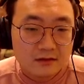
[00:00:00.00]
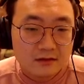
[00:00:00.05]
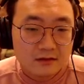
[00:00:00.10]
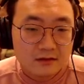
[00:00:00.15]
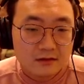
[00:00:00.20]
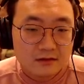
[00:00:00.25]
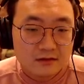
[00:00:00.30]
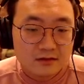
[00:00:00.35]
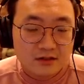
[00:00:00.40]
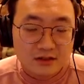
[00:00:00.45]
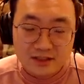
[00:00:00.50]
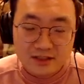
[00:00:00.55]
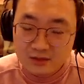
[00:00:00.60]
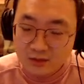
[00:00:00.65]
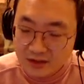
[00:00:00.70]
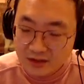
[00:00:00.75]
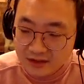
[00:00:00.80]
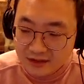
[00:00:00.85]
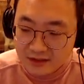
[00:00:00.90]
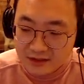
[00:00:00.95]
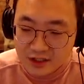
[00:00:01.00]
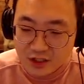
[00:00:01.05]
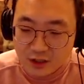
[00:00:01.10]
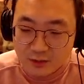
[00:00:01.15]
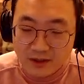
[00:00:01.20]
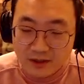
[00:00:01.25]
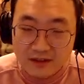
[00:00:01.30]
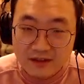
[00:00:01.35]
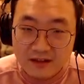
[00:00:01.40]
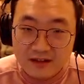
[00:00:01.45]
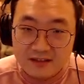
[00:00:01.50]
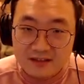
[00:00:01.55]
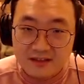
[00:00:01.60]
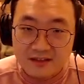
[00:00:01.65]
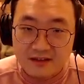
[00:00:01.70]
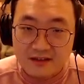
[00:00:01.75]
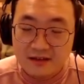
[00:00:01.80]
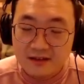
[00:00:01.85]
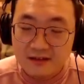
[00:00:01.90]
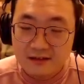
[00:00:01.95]
So I just wanted to share my thoughts on
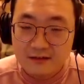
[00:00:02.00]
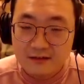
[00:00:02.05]
that.